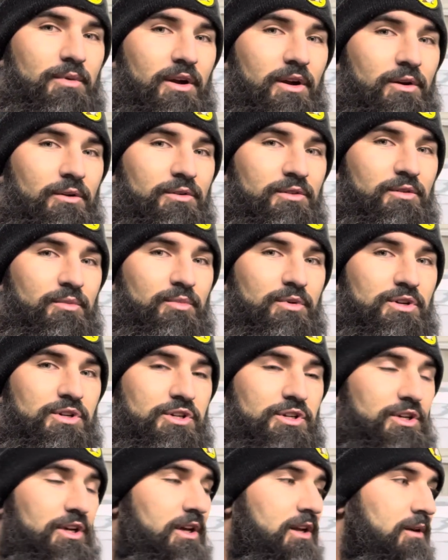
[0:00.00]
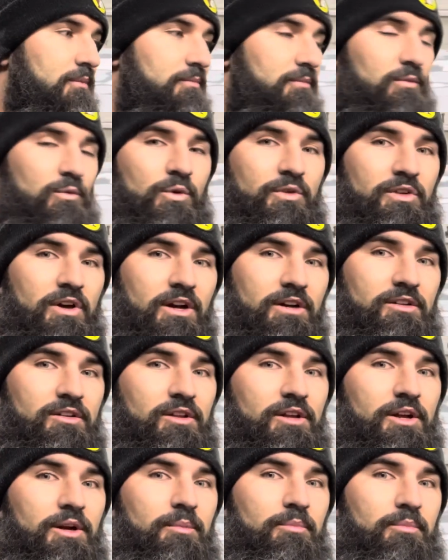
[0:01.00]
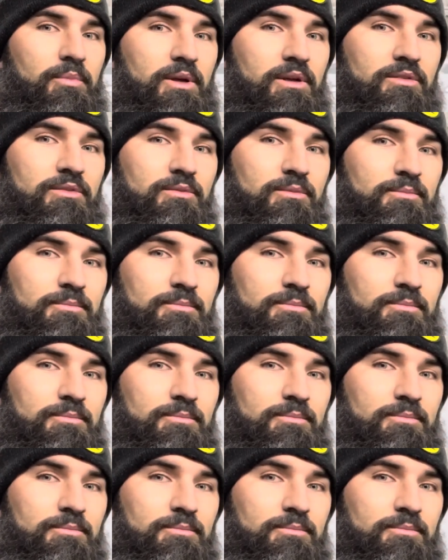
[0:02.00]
I always appreciate it. We'll talk to you later. Peace.